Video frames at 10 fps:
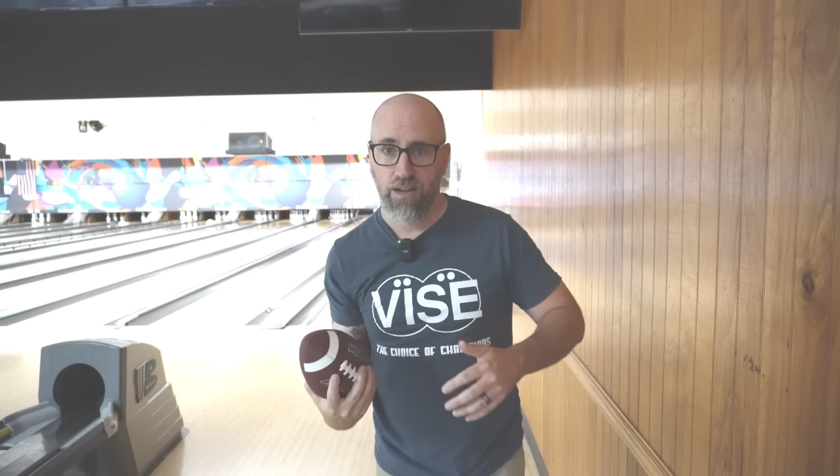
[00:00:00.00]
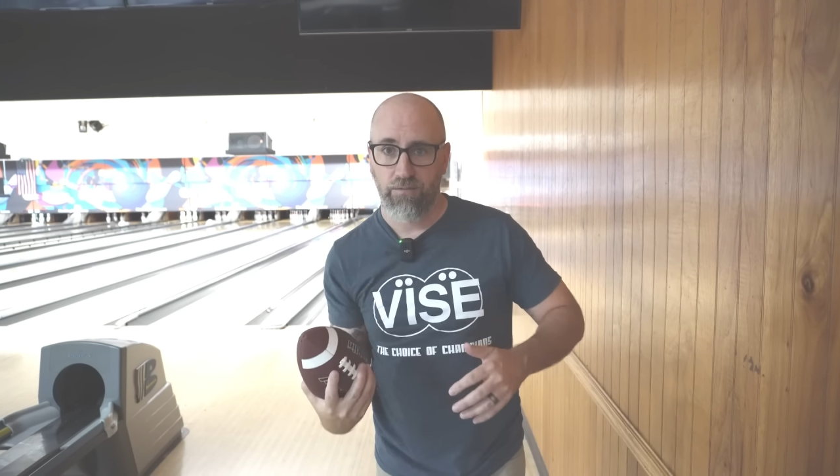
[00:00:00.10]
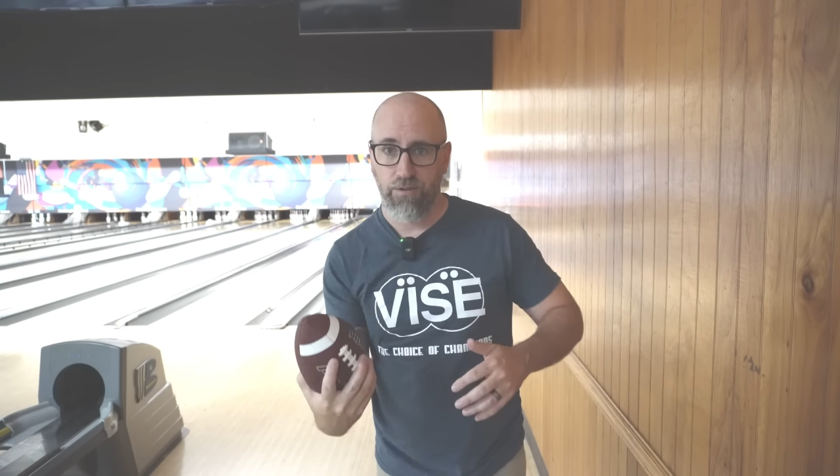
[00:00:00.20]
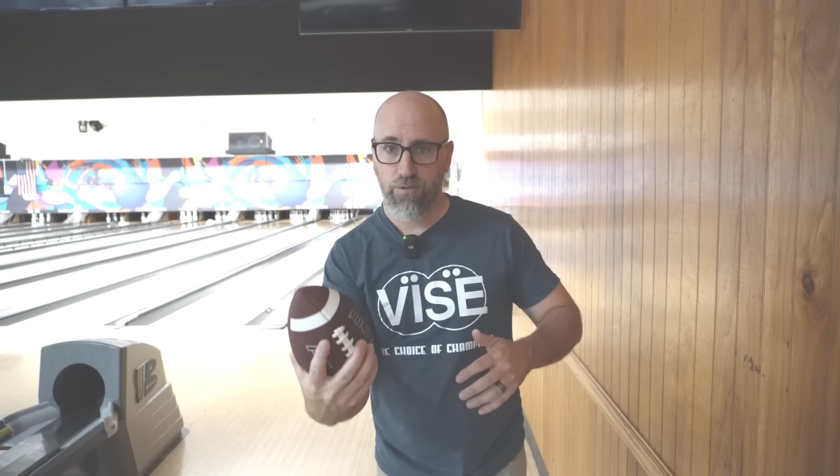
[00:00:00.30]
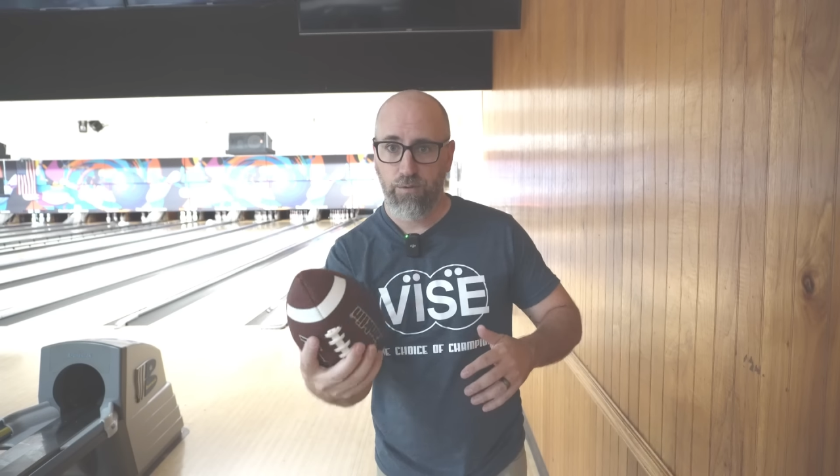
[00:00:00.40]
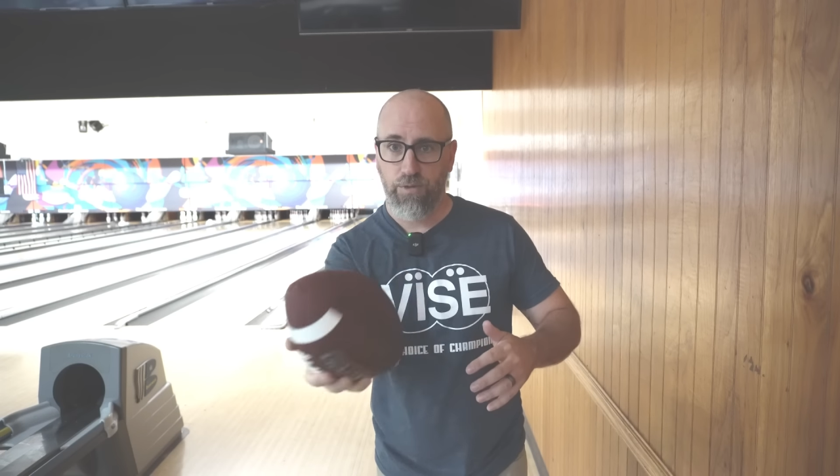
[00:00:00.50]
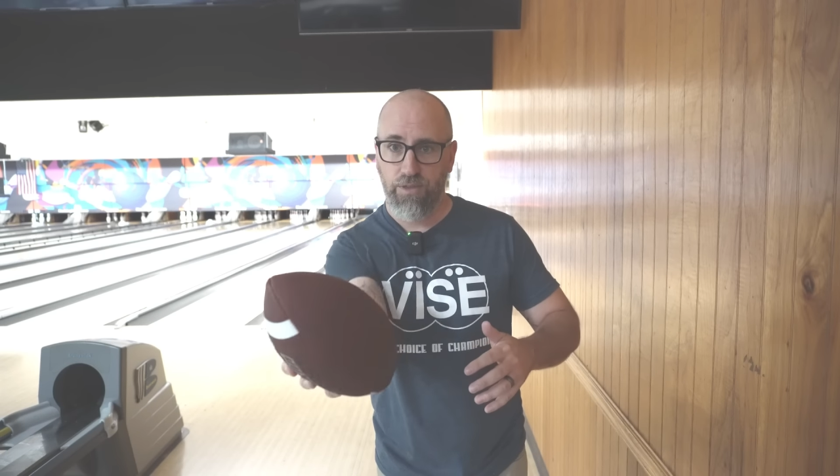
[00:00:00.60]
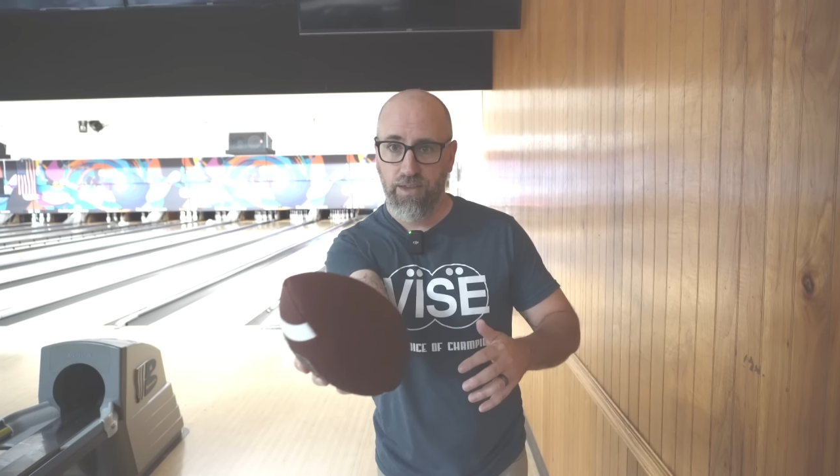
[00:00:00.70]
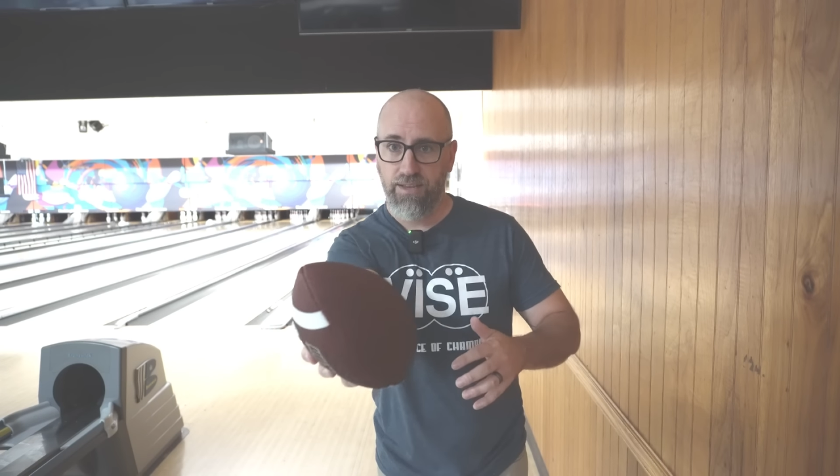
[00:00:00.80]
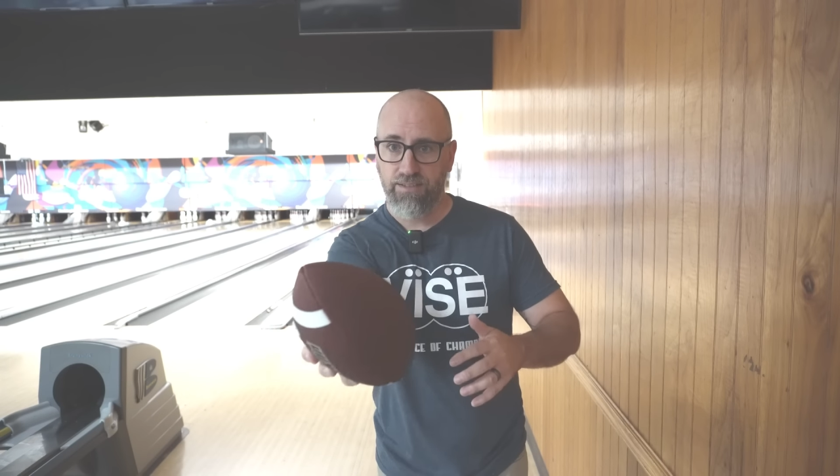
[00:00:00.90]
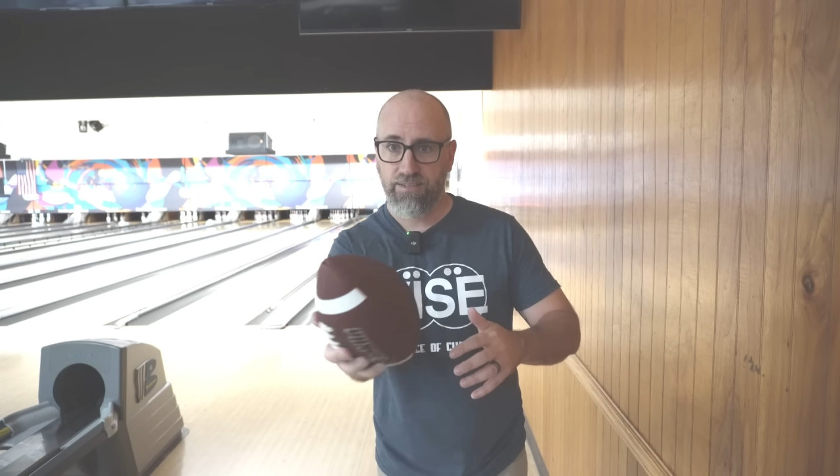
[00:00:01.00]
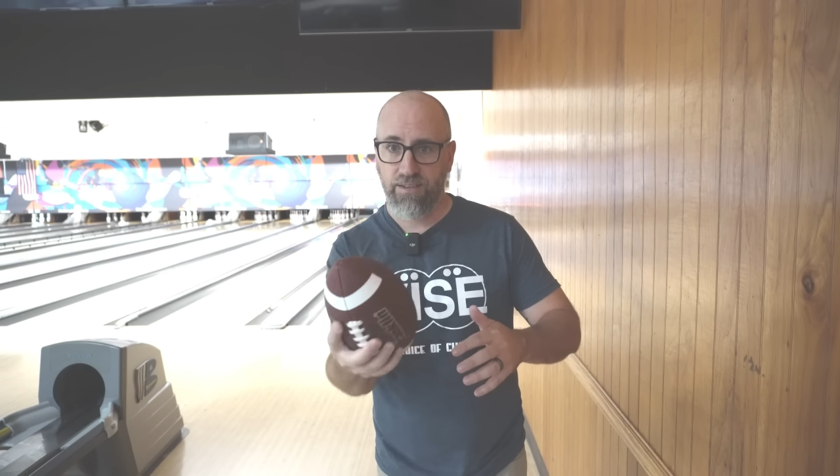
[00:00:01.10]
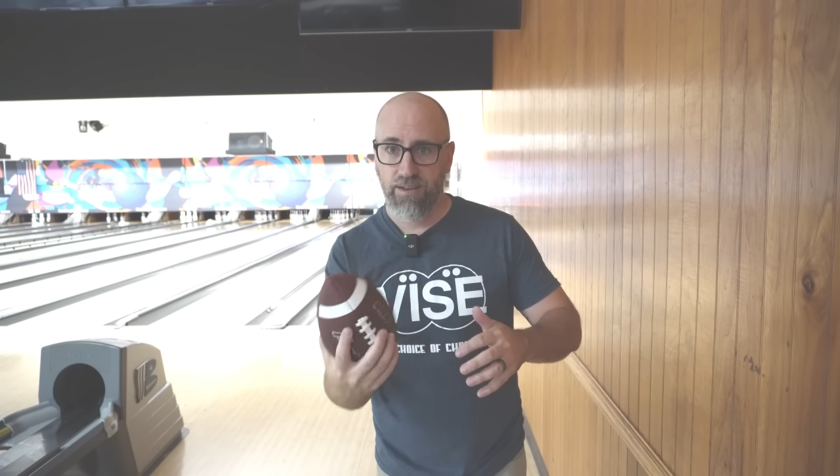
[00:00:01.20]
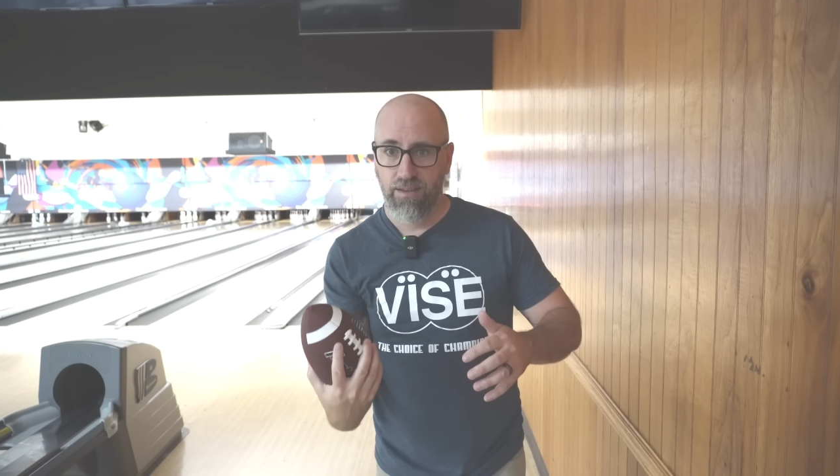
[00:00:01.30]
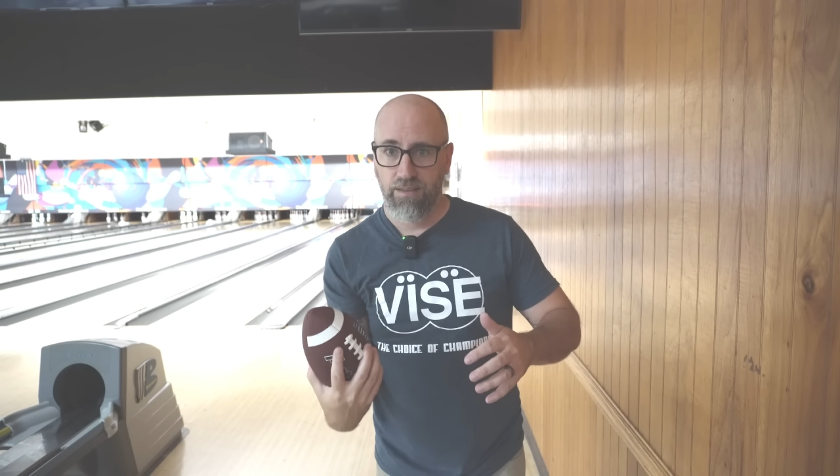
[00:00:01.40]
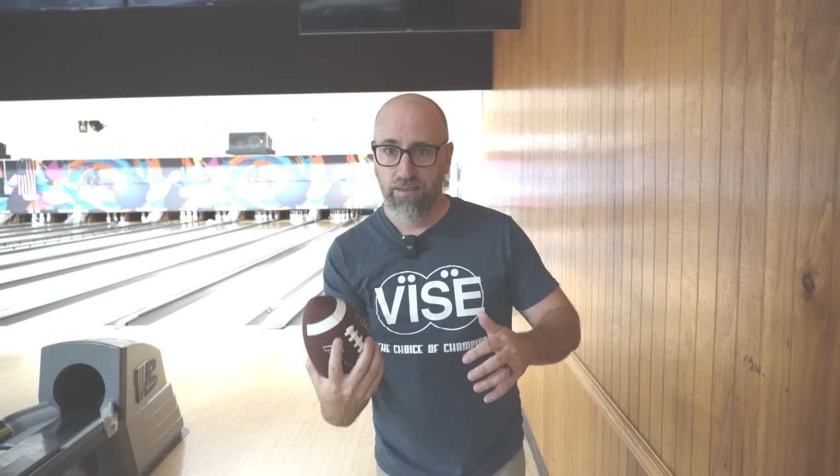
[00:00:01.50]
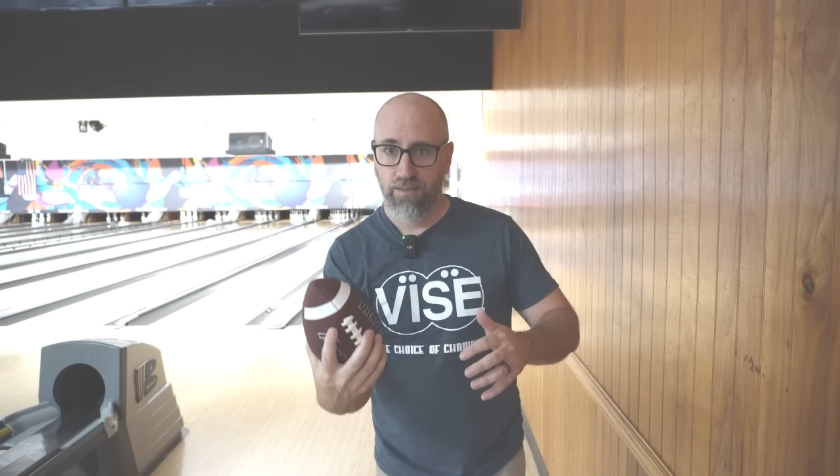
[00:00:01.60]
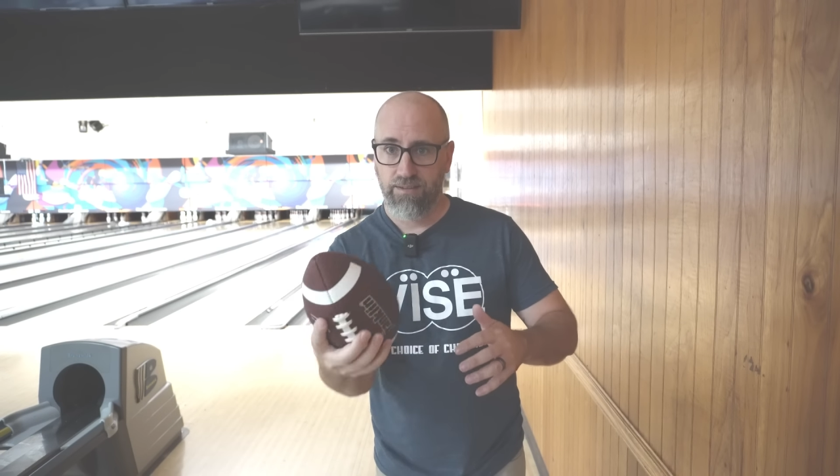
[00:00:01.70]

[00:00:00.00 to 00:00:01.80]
If you do this, you